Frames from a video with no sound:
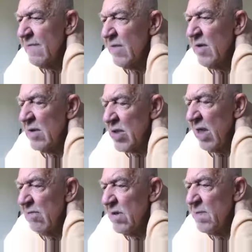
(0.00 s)
after the
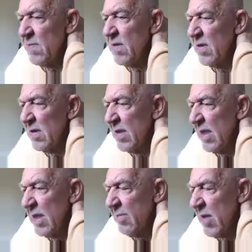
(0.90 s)
child is born
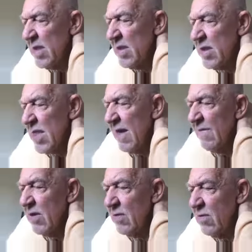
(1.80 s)
and the mothers, they
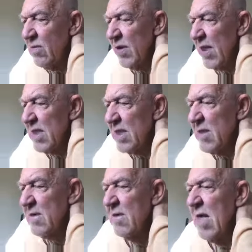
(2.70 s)
have to do things
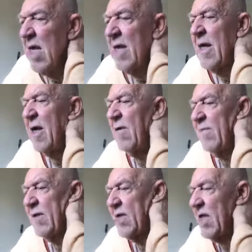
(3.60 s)
to
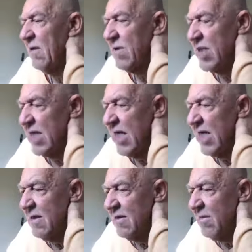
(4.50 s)
help the child's
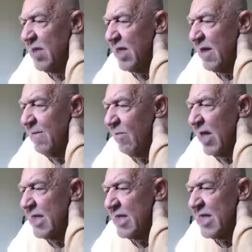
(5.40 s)
skin to become
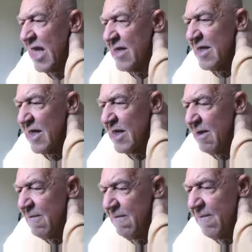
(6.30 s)
less sensitive.